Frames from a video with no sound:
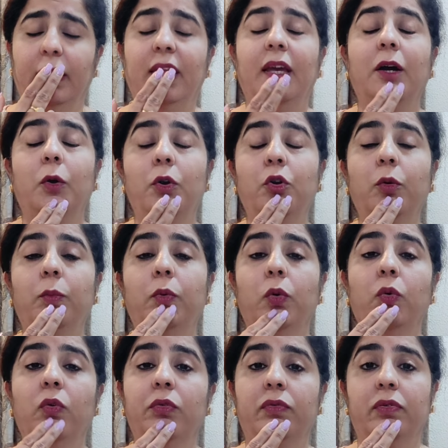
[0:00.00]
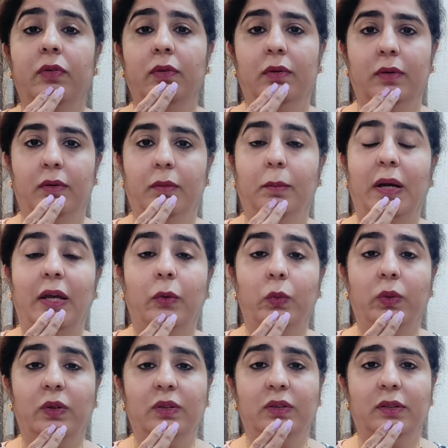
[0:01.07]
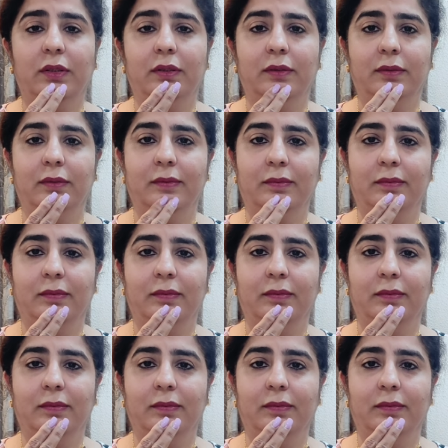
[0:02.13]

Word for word: They are going to prove my worth.